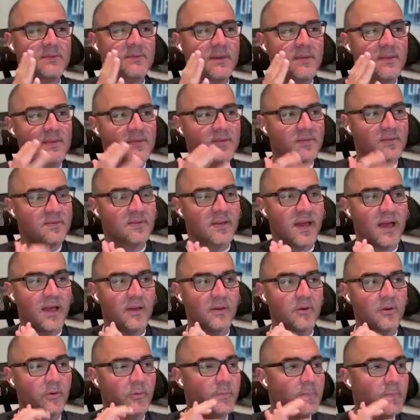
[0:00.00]
I say this as a
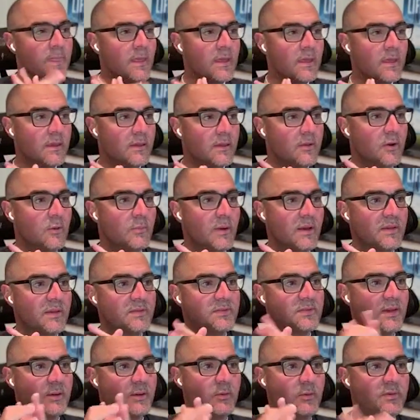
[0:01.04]
guy who, my
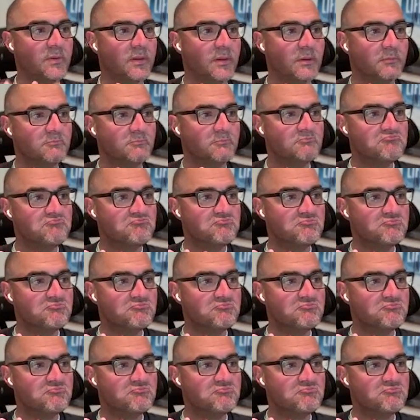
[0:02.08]
son was a